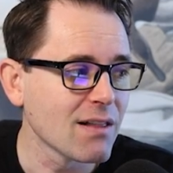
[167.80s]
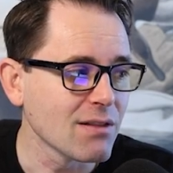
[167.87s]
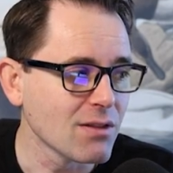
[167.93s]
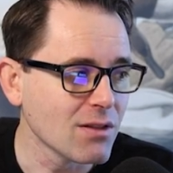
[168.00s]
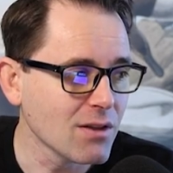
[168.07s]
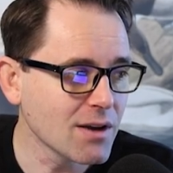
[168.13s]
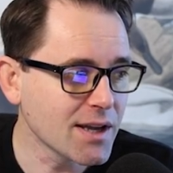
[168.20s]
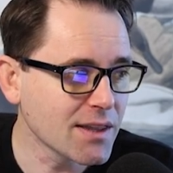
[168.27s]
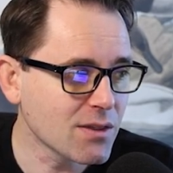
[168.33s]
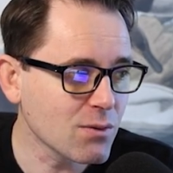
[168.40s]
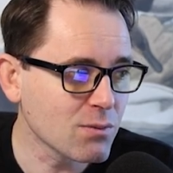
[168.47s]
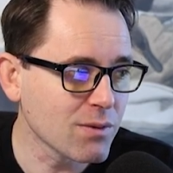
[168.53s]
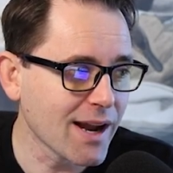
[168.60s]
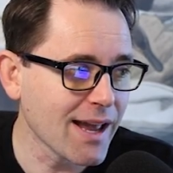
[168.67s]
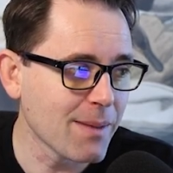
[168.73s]
look at the
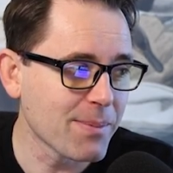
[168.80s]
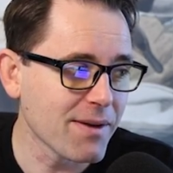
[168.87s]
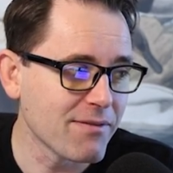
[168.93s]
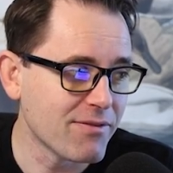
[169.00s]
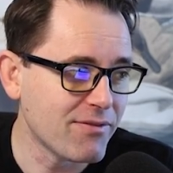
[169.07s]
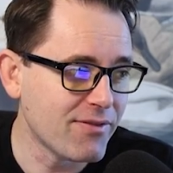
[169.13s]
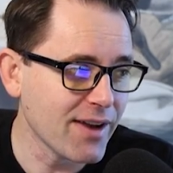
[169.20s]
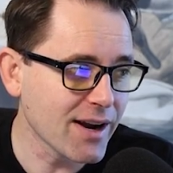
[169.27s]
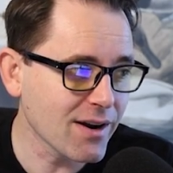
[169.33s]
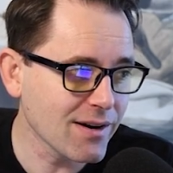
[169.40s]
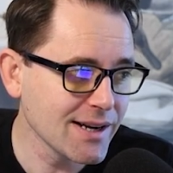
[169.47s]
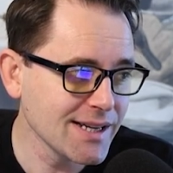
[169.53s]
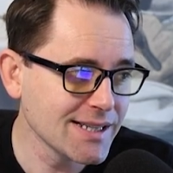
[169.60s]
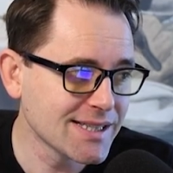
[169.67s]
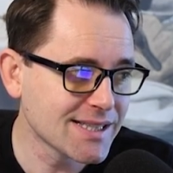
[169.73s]
ramp,
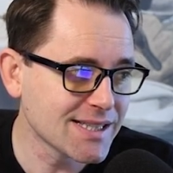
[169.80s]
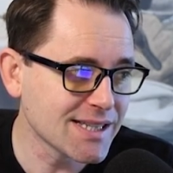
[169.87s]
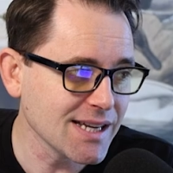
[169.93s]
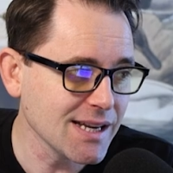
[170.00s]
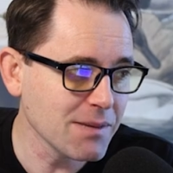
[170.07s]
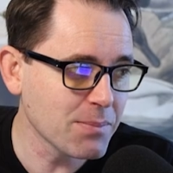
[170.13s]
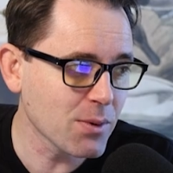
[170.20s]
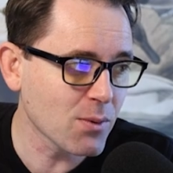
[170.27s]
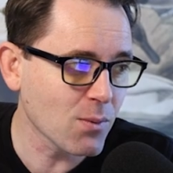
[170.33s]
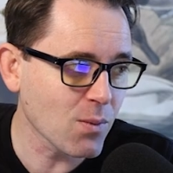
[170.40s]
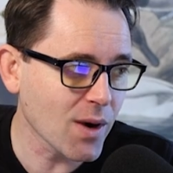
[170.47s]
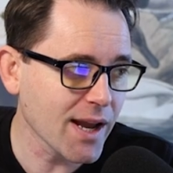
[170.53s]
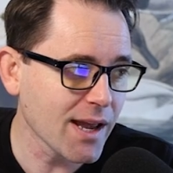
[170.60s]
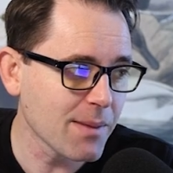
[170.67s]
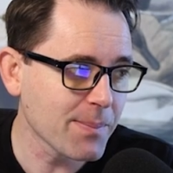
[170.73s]
very steep
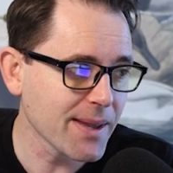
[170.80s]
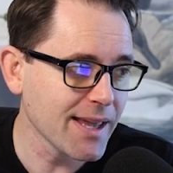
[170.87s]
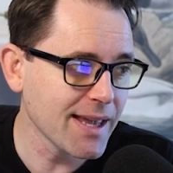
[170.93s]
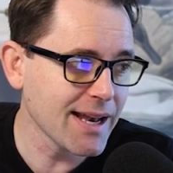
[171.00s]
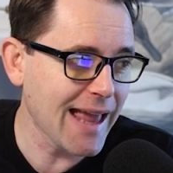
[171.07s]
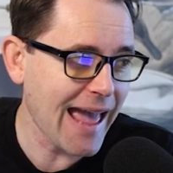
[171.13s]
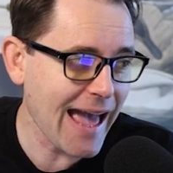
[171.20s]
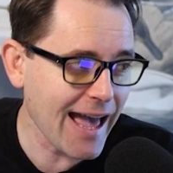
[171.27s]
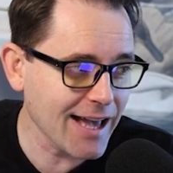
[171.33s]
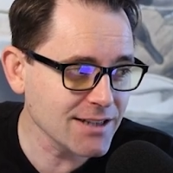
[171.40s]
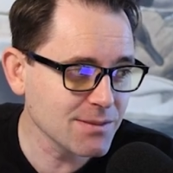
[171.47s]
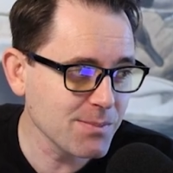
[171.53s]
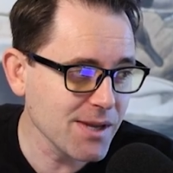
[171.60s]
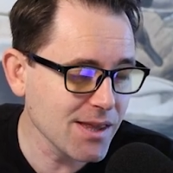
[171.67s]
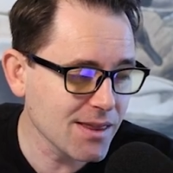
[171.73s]
ramp. It
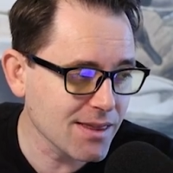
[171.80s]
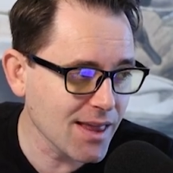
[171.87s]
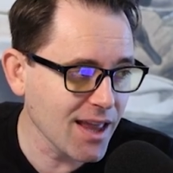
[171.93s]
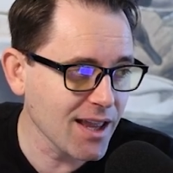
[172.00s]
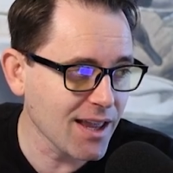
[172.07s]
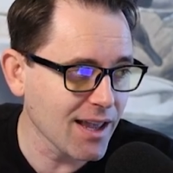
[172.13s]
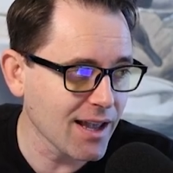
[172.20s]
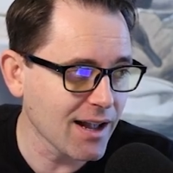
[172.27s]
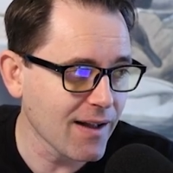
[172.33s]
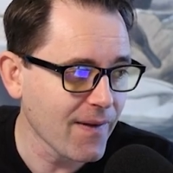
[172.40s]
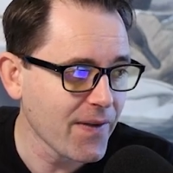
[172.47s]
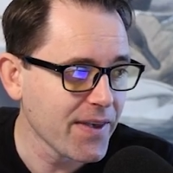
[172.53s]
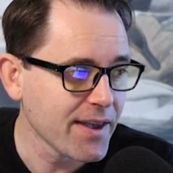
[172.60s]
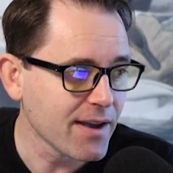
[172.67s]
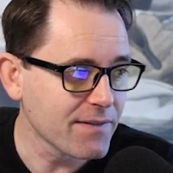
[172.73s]
has me thinking
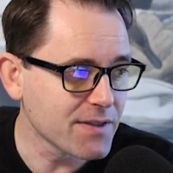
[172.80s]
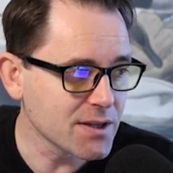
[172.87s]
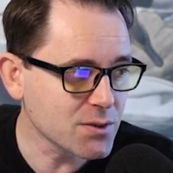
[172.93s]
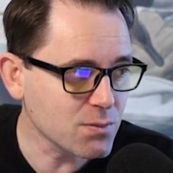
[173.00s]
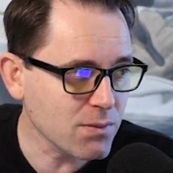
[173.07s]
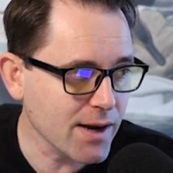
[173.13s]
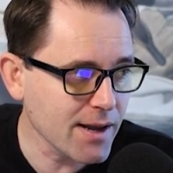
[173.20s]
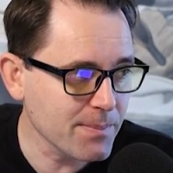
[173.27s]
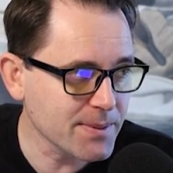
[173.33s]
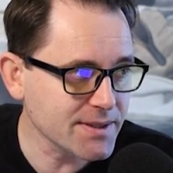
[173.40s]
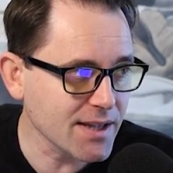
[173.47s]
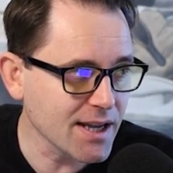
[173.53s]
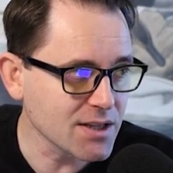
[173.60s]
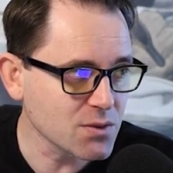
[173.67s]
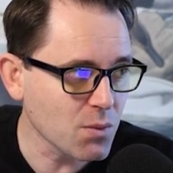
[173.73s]
if this ramp is
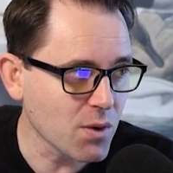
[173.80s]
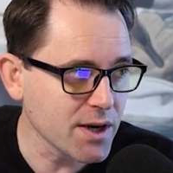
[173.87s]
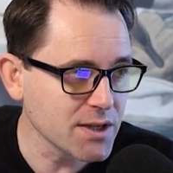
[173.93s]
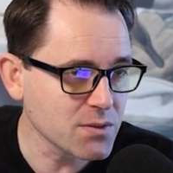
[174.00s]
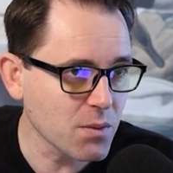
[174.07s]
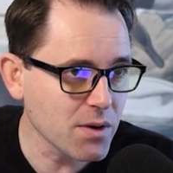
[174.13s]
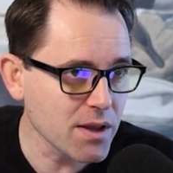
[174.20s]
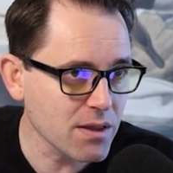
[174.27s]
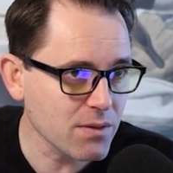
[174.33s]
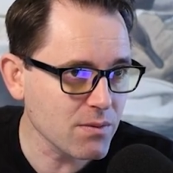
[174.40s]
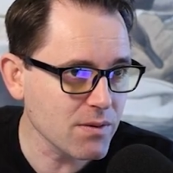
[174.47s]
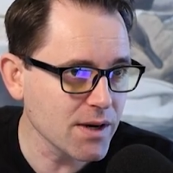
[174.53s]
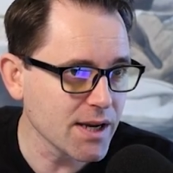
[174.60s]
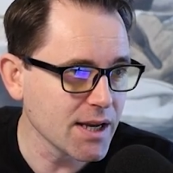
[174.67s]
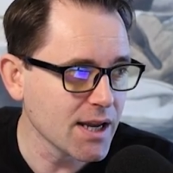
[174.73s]
like
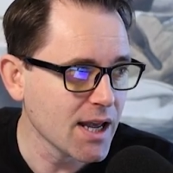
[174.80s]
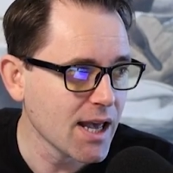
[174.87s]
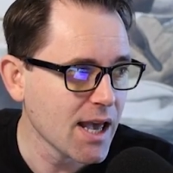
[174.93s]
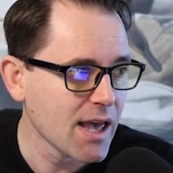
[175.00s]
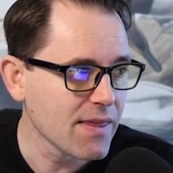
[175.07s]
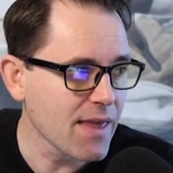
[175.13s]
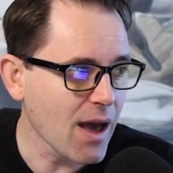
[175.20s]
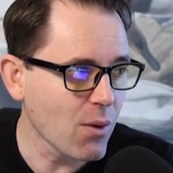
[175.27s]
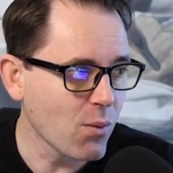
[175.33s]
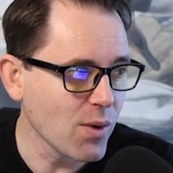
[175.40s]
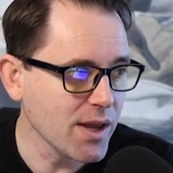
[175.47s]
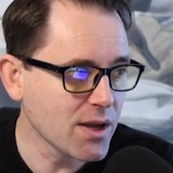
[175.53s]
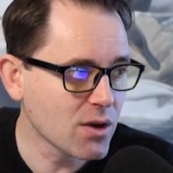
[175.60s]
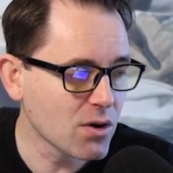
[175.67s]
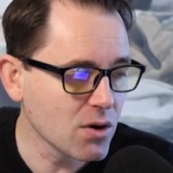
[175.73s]
2023, that
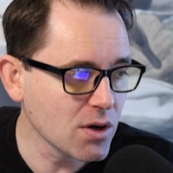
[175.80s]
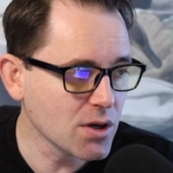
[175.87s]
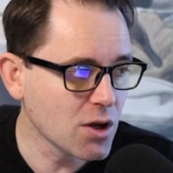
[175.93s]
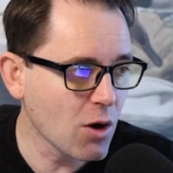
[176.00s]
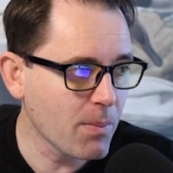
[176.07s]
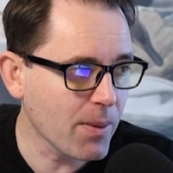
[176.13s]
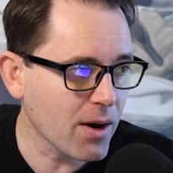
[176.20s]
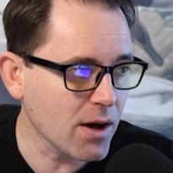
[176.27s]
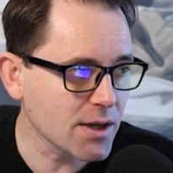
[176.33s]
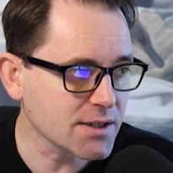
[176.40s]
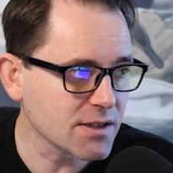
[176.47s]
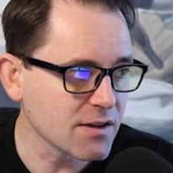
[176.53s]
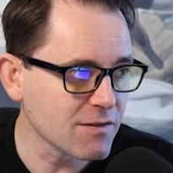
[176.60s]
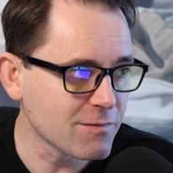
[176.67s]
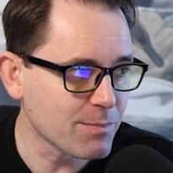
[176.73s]
we could go
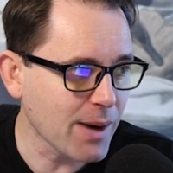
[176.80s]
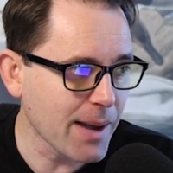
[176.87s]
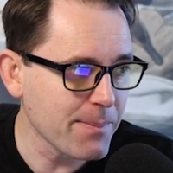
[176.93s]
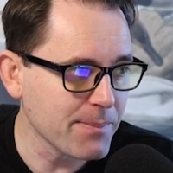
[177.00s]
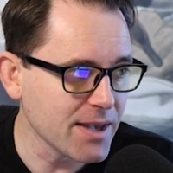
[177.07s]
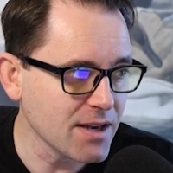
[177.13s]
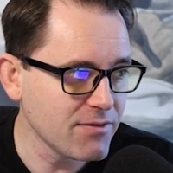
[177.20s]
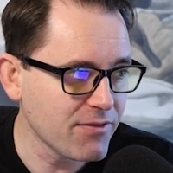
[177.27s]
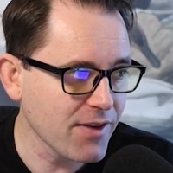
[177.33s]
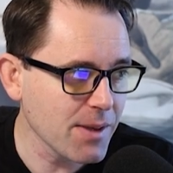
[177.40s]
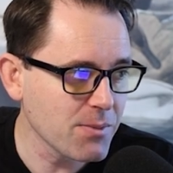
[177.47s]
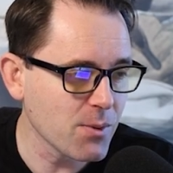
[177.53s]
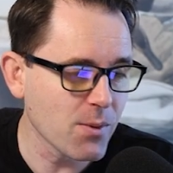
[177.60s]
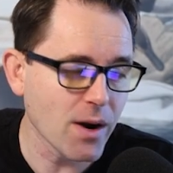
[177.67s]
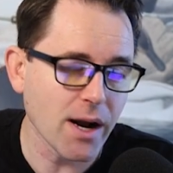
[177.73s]
positive by
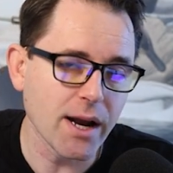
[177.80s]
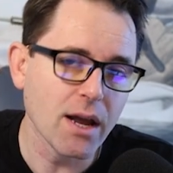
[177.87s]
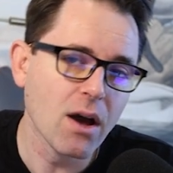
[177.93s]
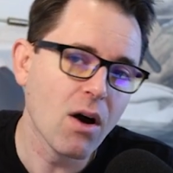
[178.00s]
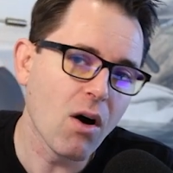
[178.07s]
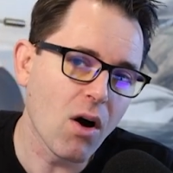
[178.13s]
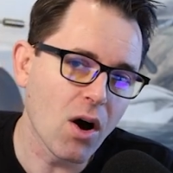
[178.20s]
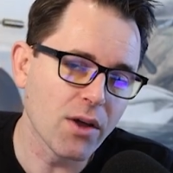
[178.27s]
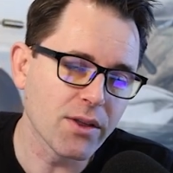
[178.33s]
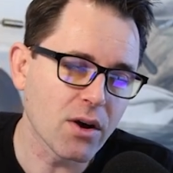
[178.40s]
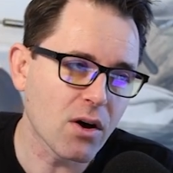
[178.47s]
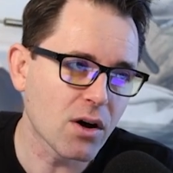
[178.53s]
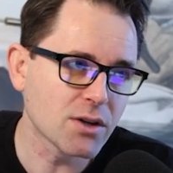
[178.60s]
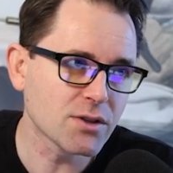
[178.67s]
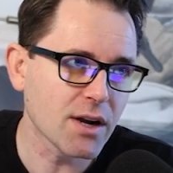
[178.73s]
mid-February on the
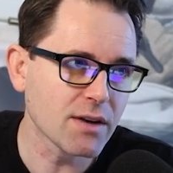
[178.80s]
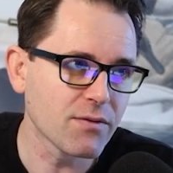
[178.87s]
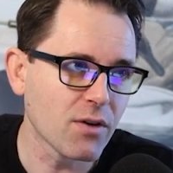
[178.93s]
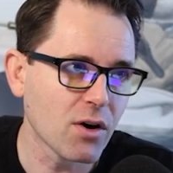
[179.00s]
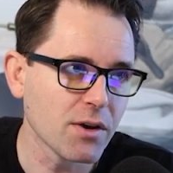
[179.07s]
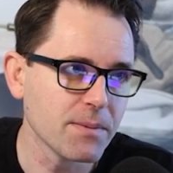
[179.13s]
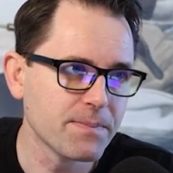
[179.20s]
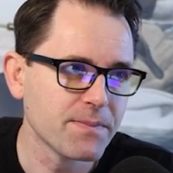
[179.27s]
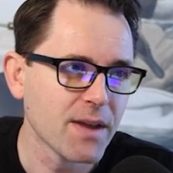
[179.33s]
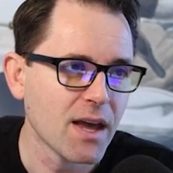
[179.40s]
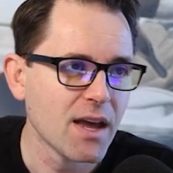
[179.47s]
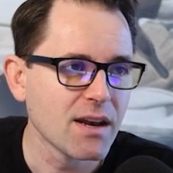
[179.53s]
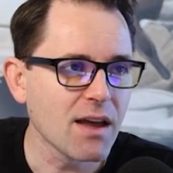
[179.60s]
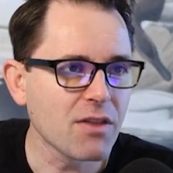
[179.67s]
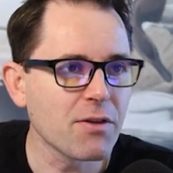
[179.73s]
contract volume.
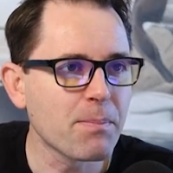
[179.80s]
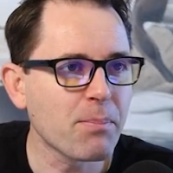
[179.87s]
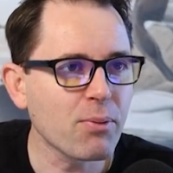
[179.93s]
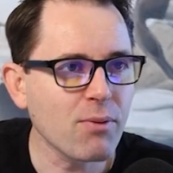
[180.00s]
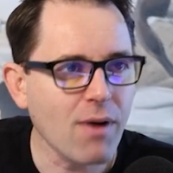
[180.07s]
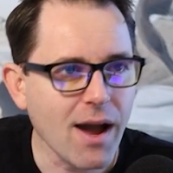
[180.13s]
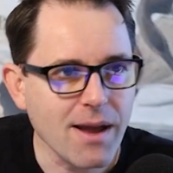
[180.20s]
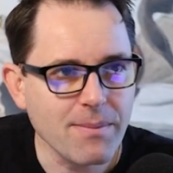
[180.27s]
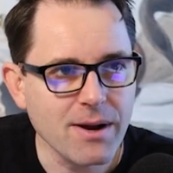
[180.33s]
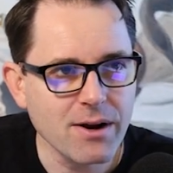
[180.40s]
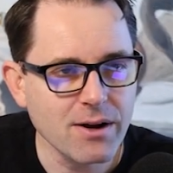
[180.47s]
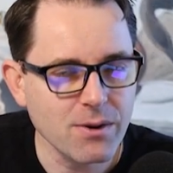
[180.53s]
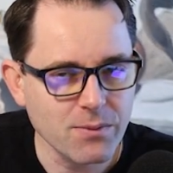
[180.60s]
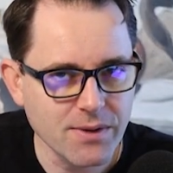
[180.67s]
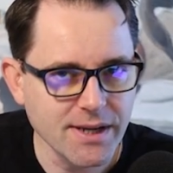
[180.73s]
Now, the
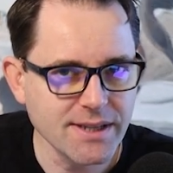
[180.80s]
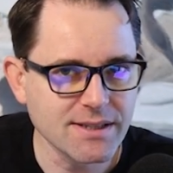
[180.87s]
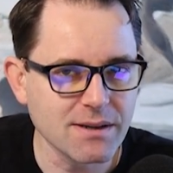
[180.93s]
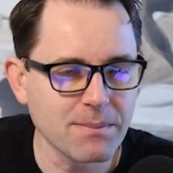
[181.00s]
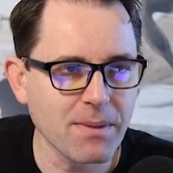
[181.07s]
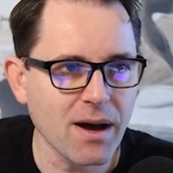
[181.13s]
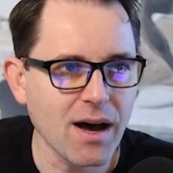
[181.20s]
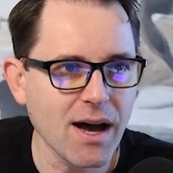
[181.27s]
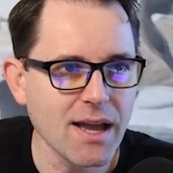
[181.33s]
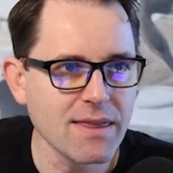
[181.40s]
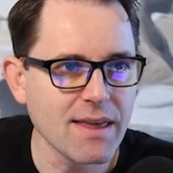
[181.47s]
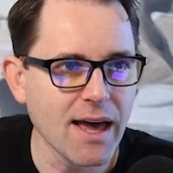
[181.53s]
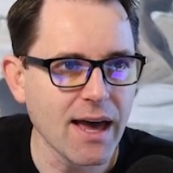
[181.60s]
primary reason behind